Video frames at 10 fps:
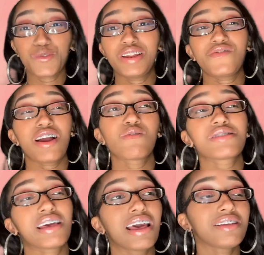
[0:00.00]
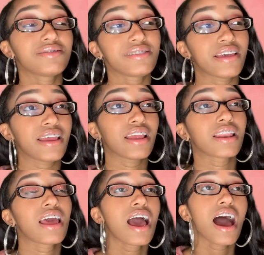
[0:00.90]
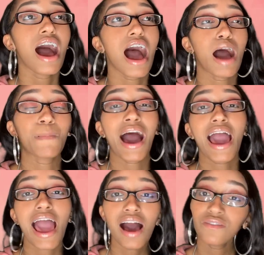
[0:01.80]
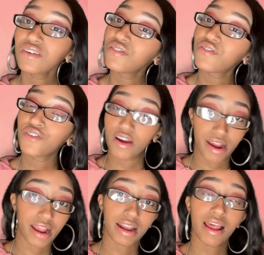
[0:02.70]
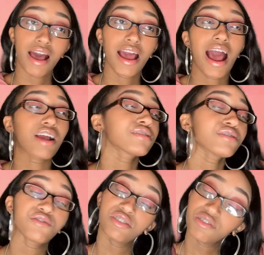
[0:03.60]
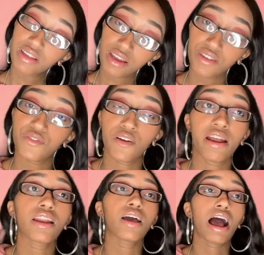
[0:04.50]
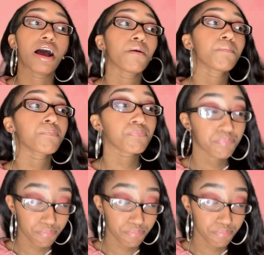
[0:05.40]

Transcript: whenever I was 18. Um, I have a friend, actually a really, really good friend. Um,